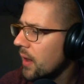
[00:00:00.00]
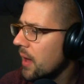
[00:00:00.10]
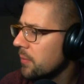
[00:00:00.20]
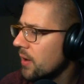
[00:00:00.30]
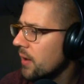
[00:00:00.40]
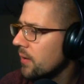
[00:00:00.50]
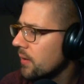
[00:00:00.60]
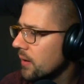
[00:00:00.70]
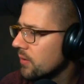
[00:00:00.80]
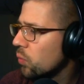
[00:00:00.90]
Lambda
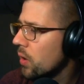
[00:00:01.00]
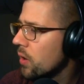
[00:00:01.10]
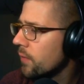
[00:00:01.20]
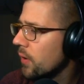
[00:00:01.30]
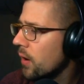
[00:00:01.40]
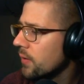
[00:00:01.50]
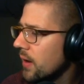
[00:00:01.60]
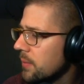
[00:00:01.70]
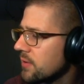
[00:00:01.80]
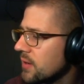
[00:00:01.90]
is 1 over r
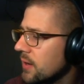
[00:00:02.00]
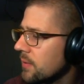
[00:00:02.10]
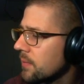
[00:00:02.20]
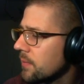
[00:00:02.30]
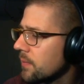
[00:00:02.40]
times c.